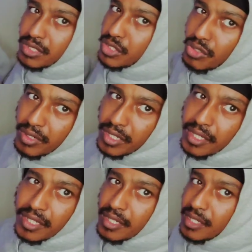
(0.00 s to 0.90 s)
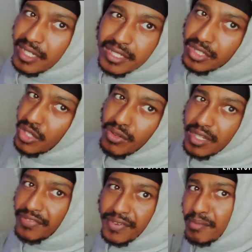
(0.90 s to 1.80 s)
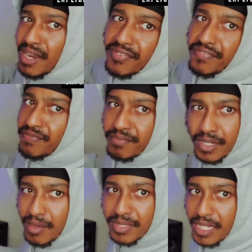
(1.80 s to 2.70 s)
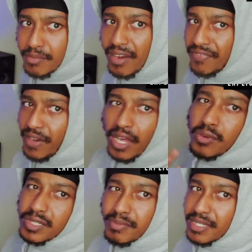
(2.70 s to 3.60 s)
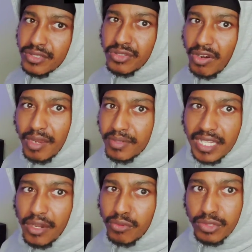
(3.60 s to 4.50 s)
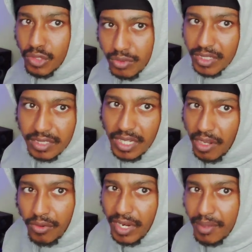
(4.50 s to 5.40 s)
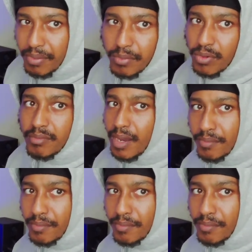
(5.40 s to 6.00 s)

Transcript: to do it. This is only for my, you know what I'm saying, my followers, my subscribers. I don't do this. I don't let people in my